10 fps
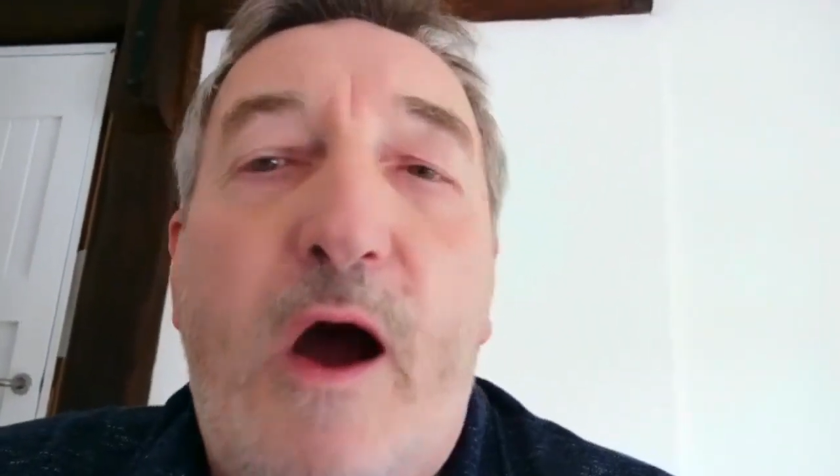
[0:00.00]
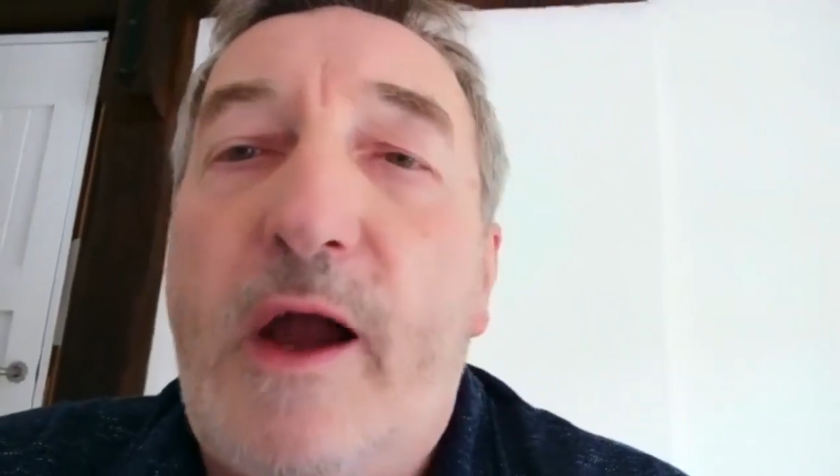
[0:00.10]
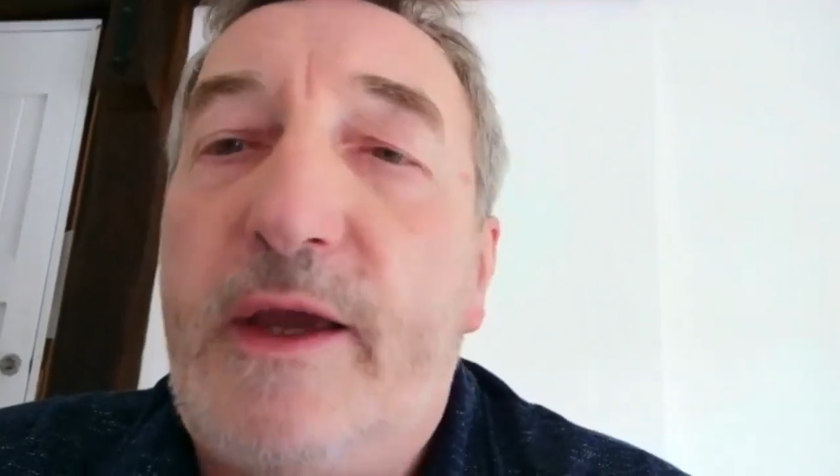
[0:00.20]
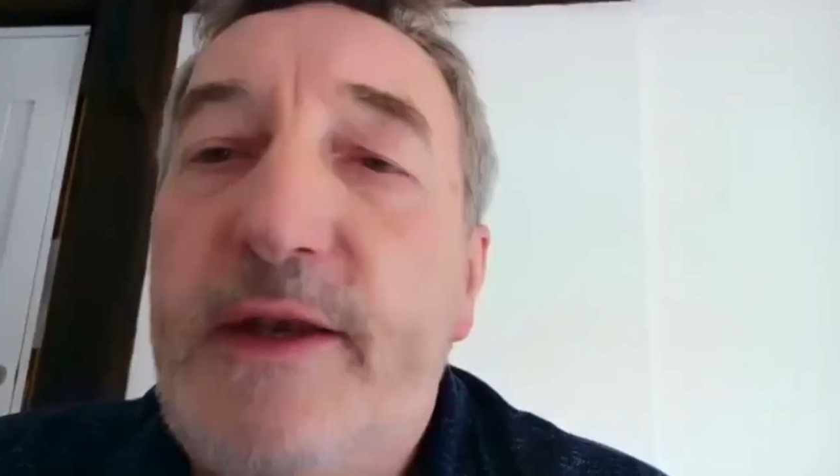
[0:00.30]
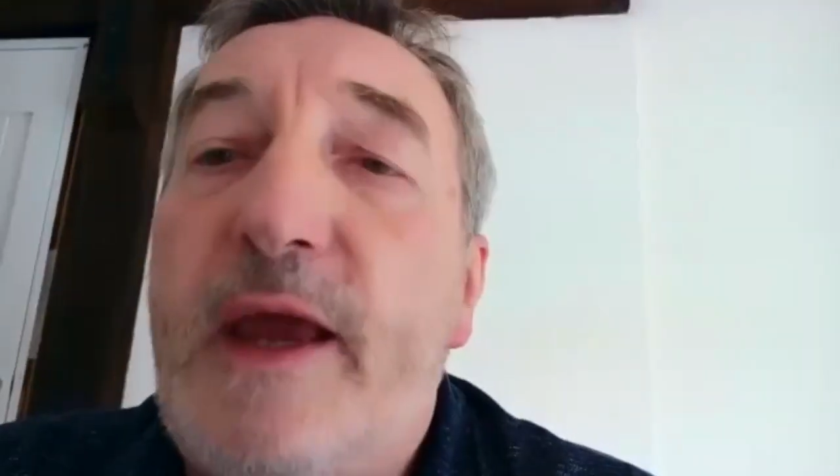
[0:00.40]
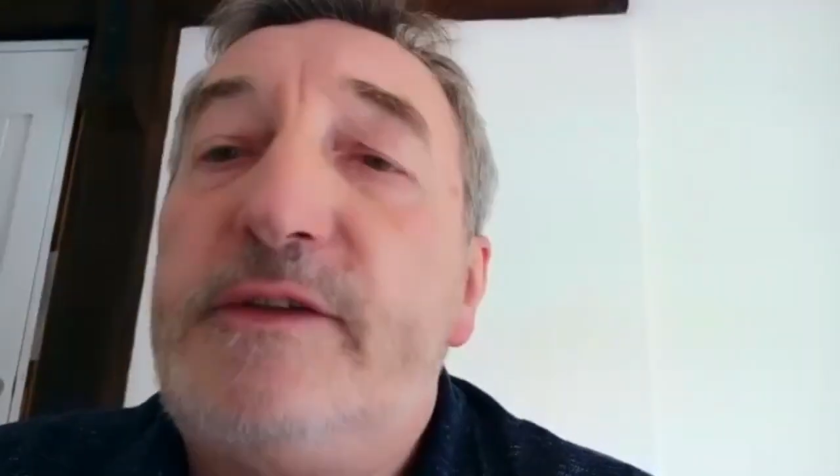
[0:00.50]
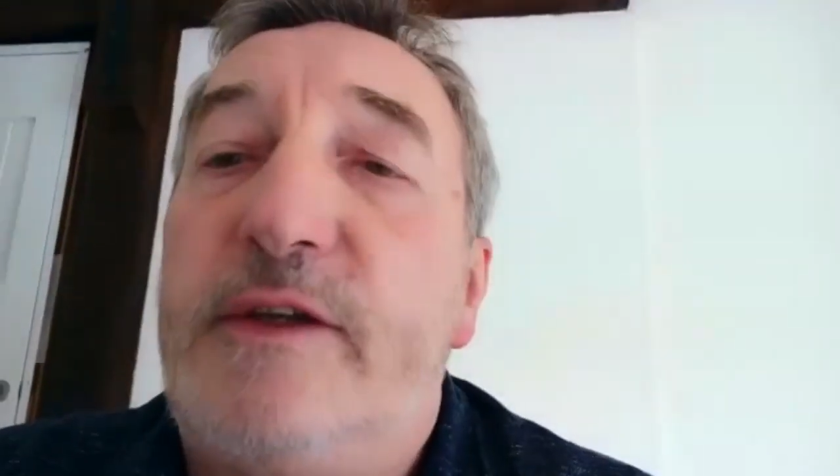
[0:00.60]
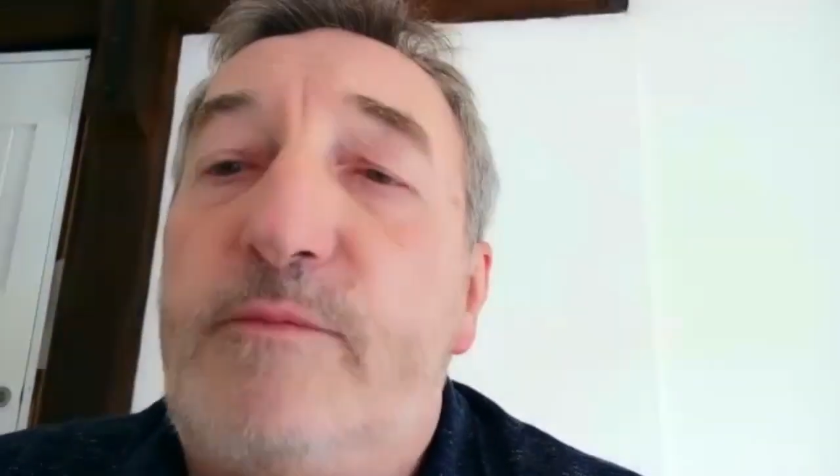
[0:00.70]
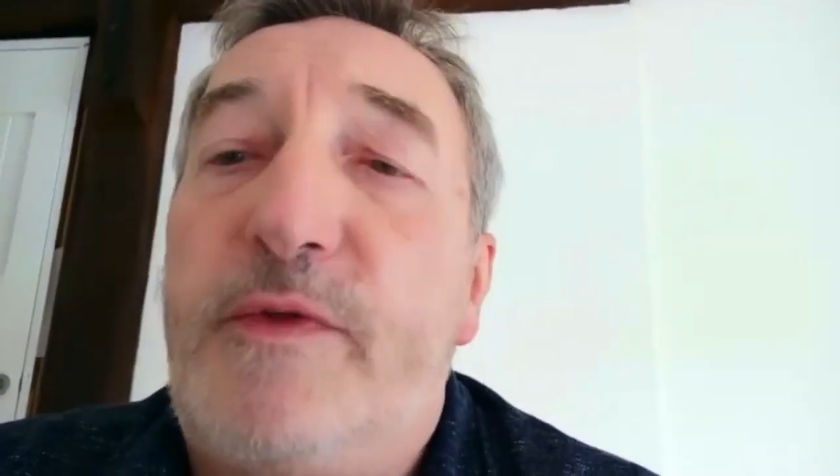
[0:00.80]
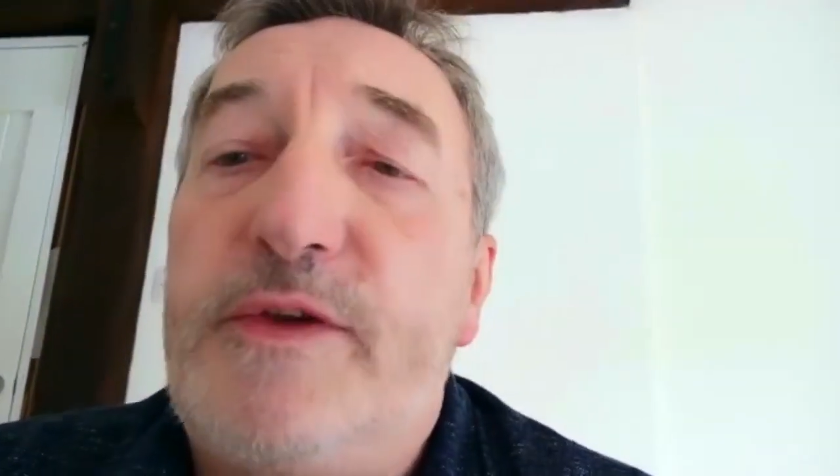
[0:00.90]
I
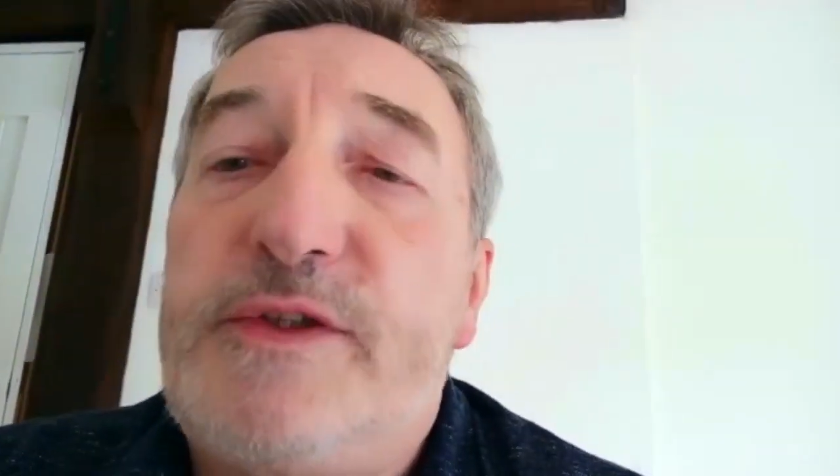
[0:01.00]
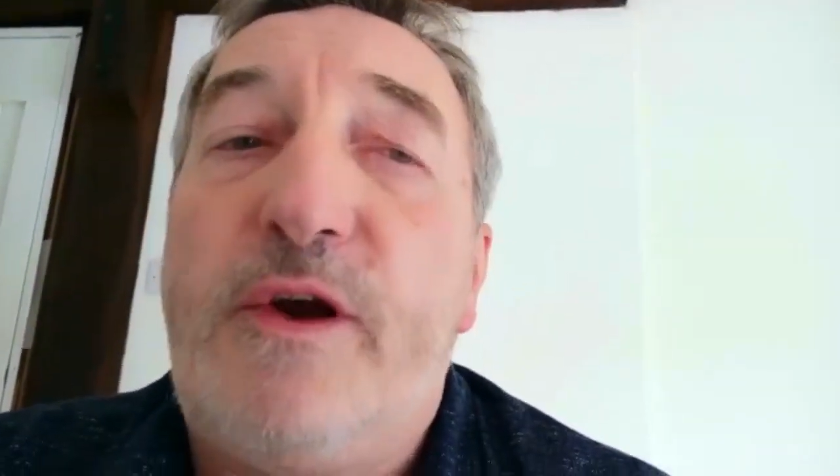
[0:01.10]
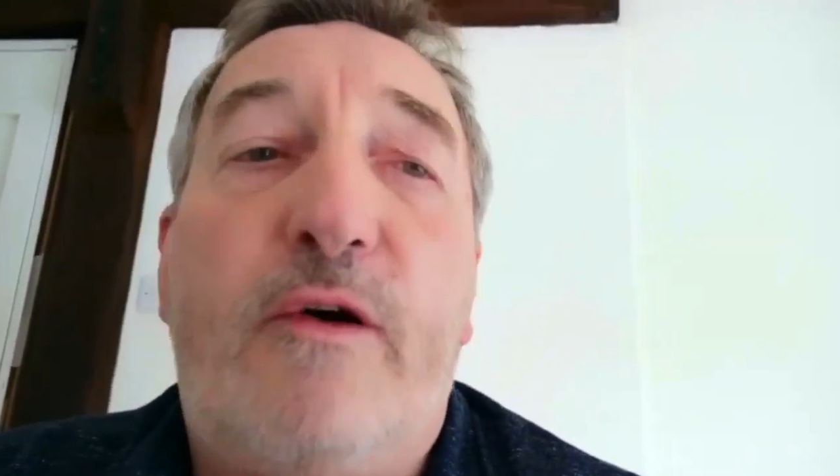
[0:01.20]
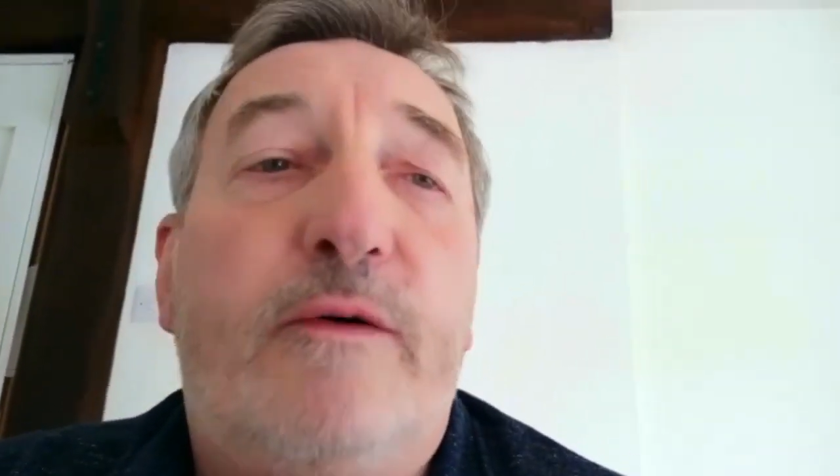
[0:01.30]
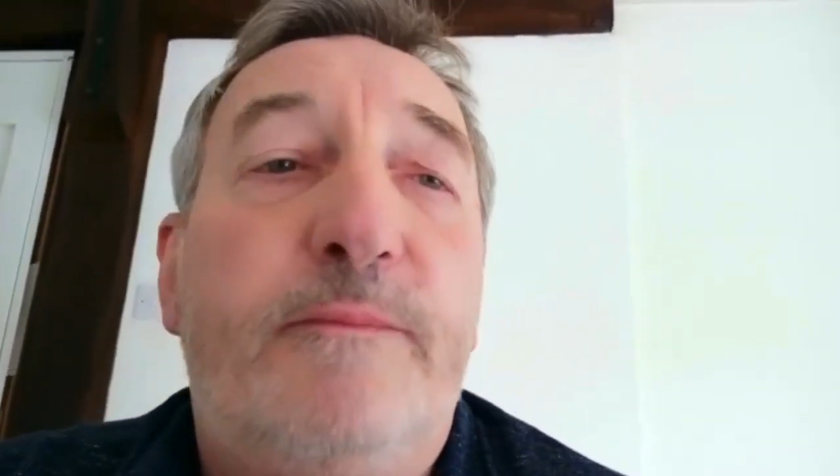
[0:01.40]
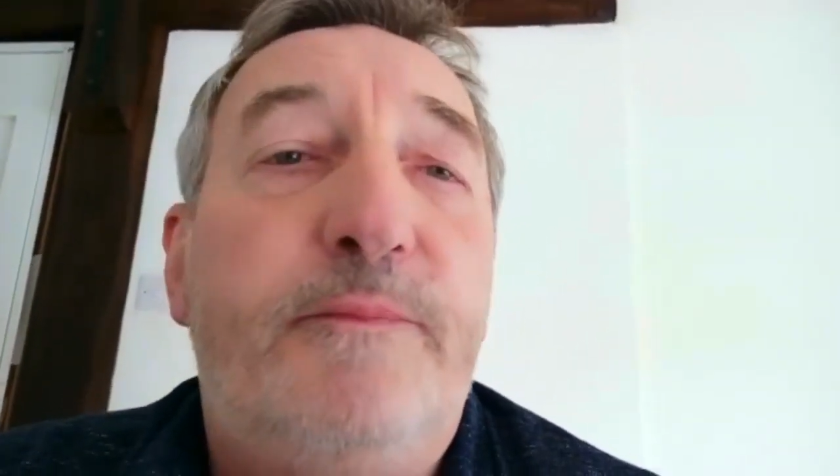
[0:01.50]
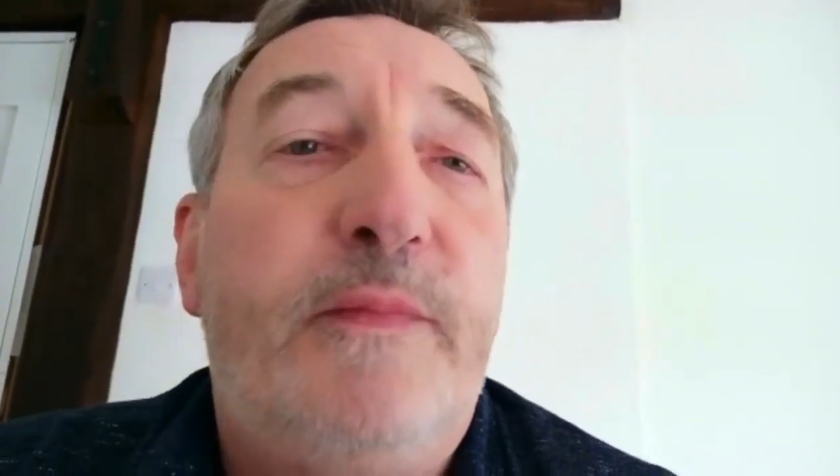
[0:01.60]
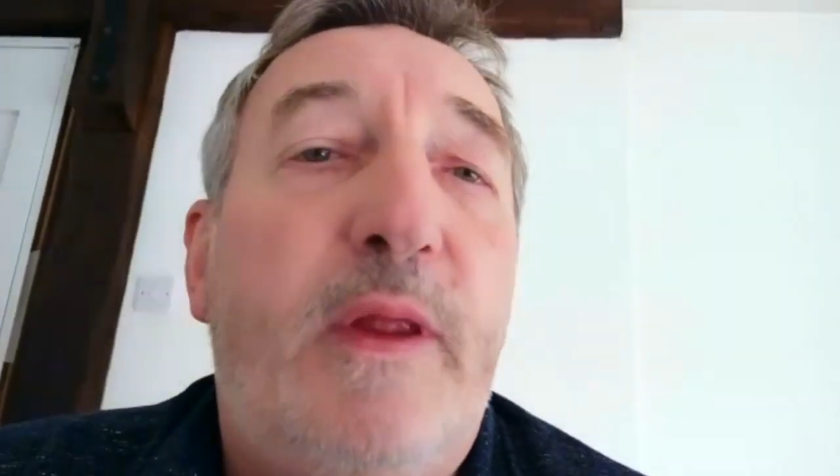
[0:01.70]
connected with the song.